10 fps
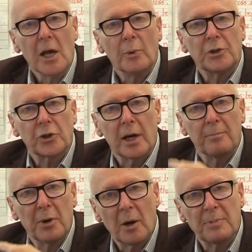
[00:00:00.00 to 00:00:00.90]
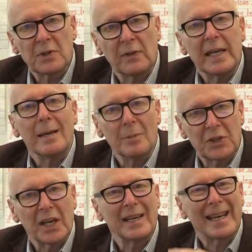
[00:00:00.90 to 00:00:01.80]
we try and purposefully
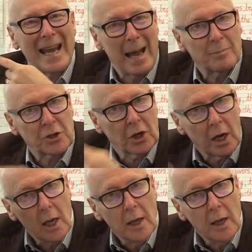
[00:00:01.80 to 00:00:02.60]
imitate and capture